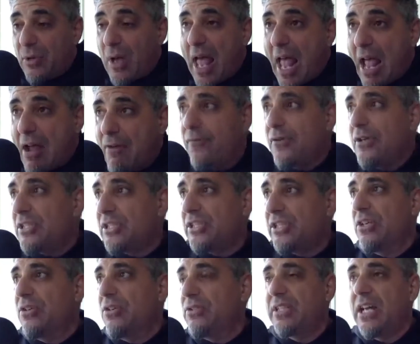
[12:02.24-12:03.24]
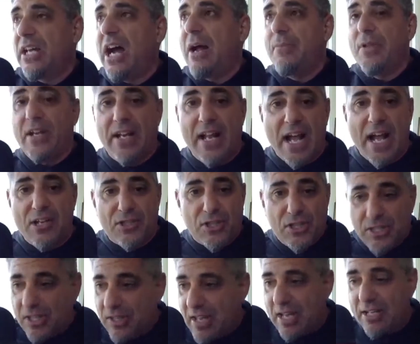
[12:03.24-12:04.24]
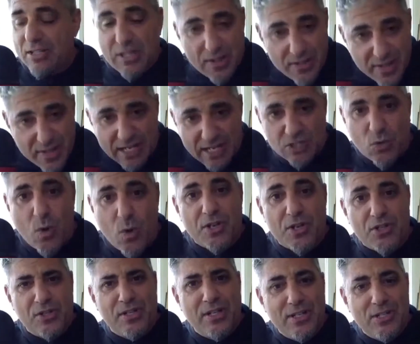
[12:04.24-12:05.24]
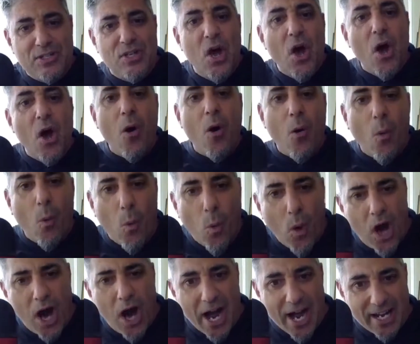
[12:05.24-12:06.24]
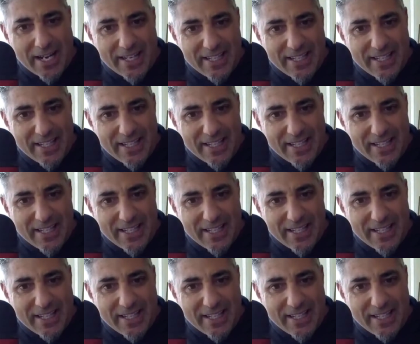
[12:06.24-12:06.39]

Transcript: every single time they're going to ask you the next question is, why?